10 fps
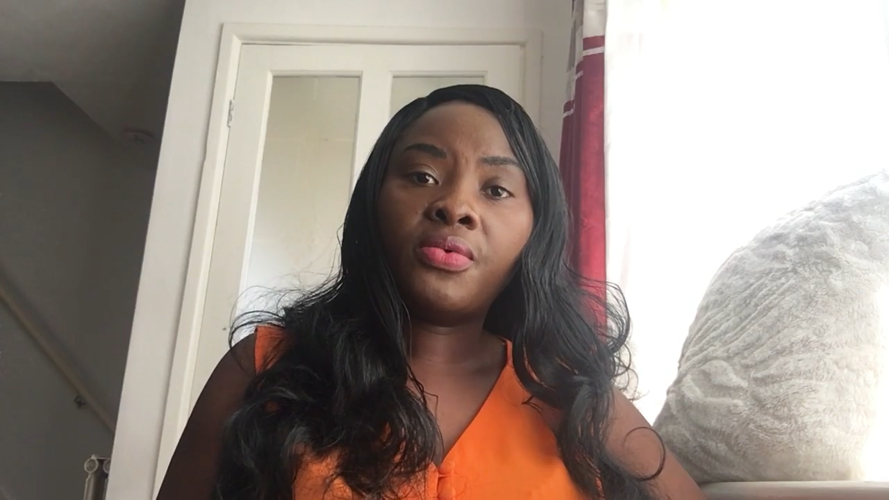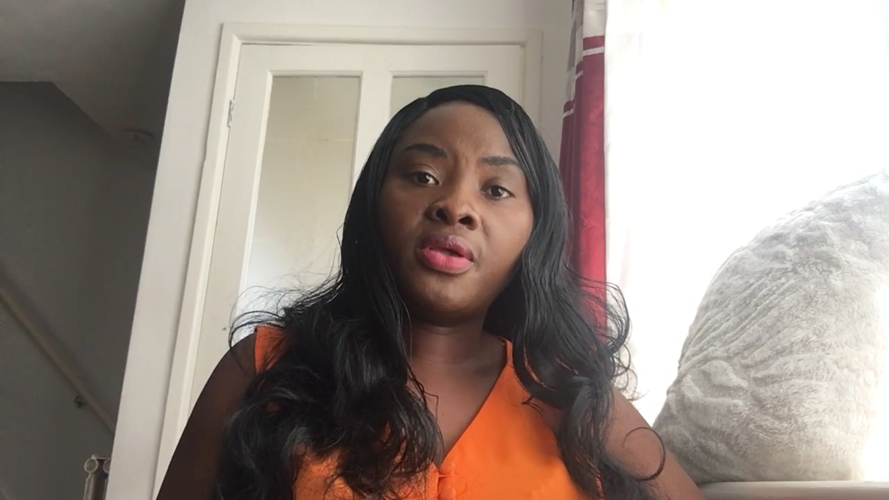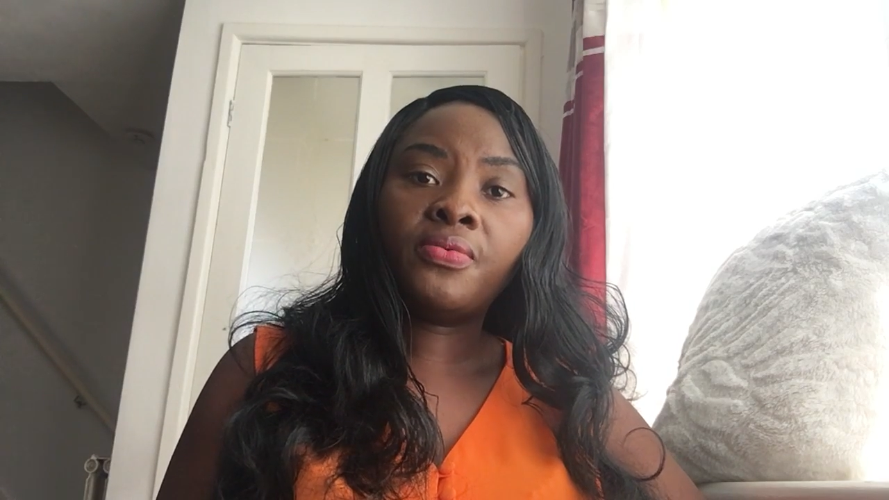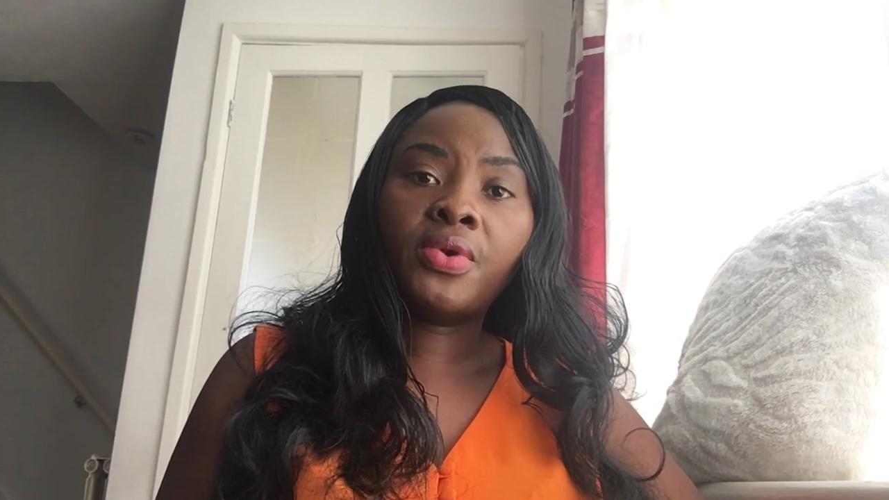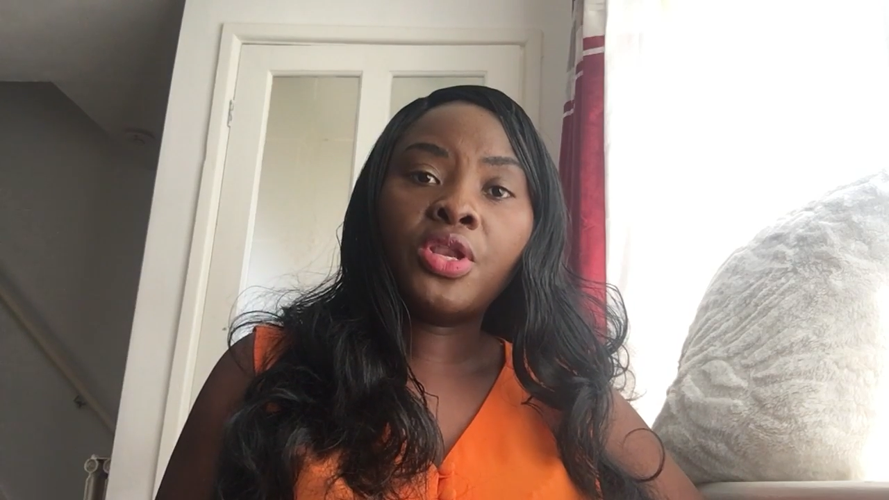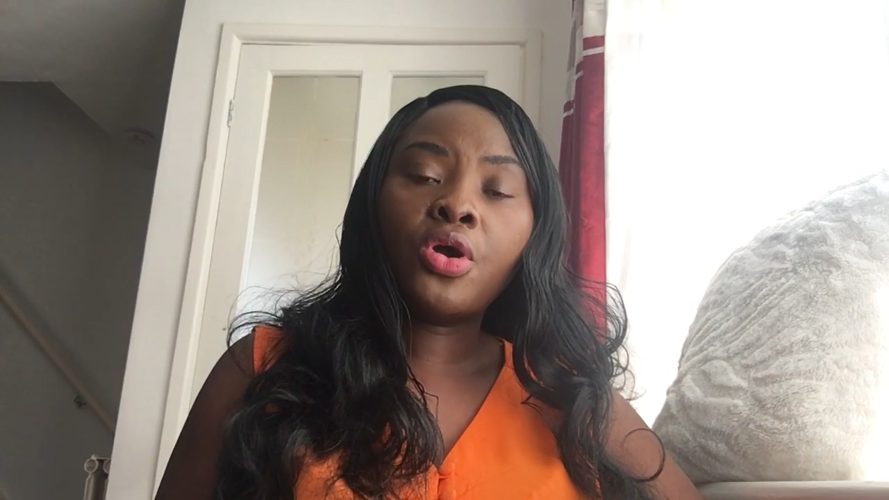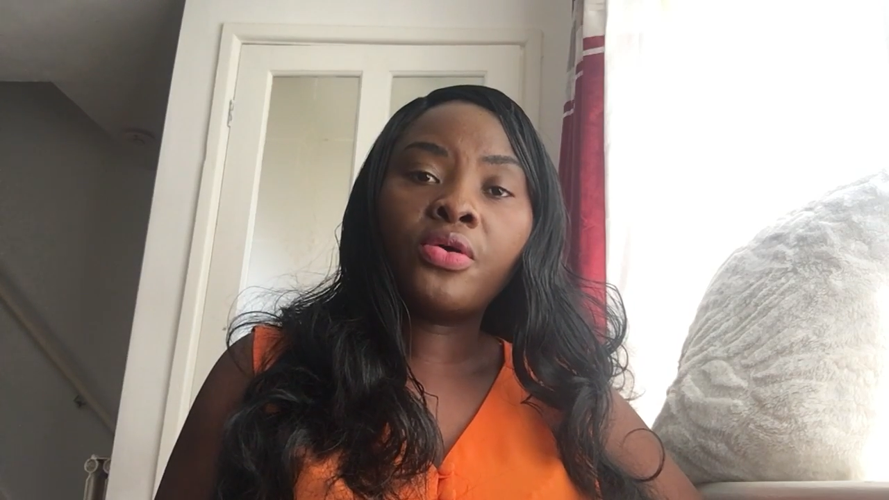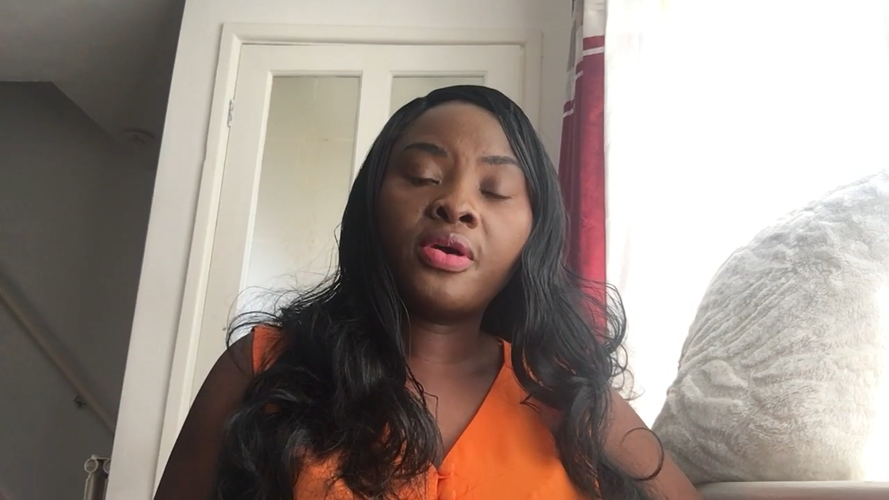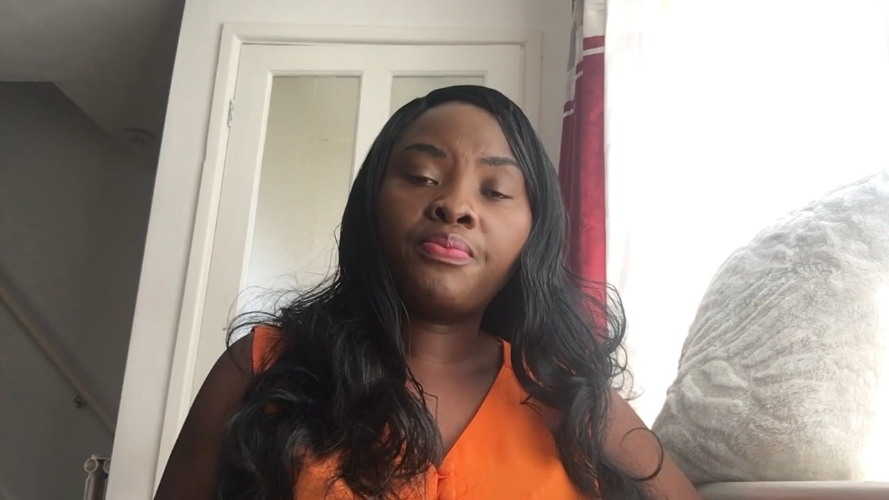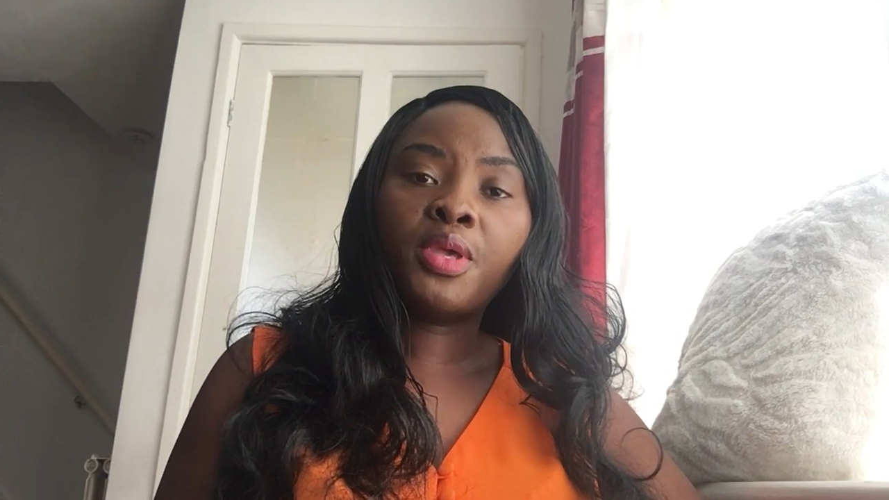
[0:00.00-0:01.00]
We
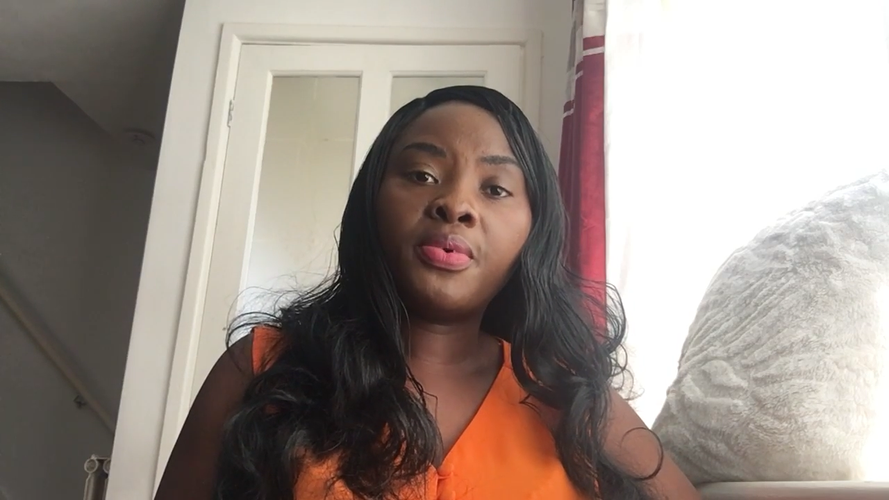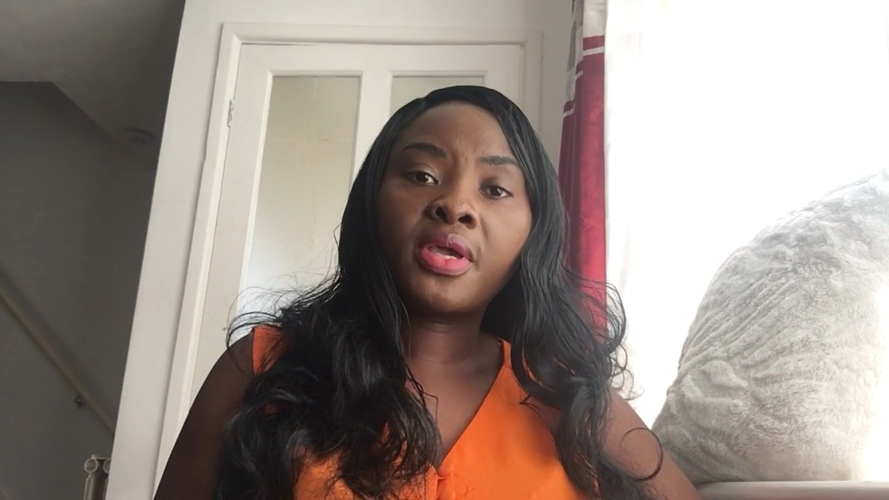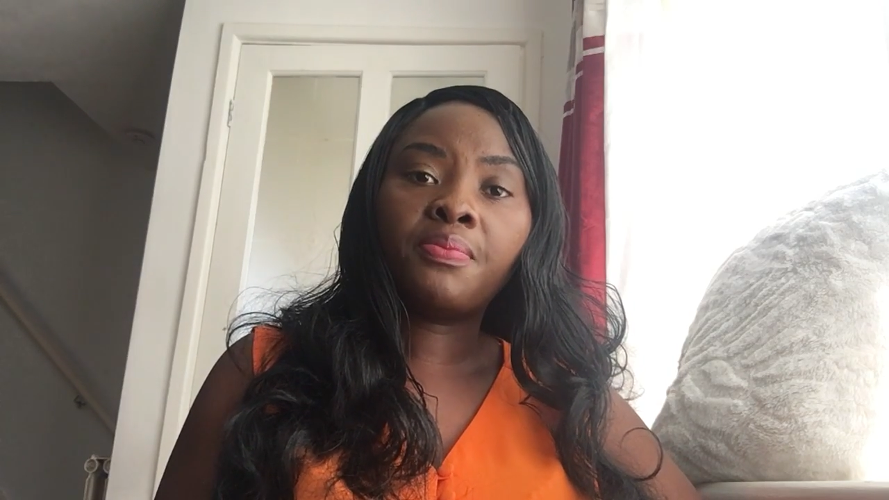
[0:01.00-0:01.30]
know that people